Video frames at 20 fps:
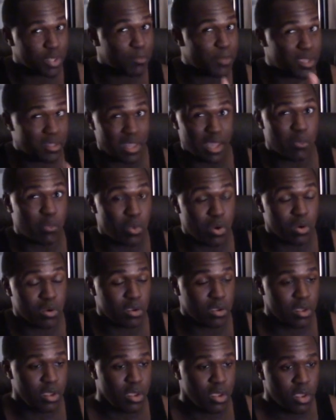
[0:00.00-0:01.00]
make that work.
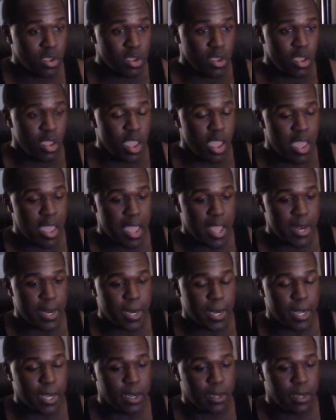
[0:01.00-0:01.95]
And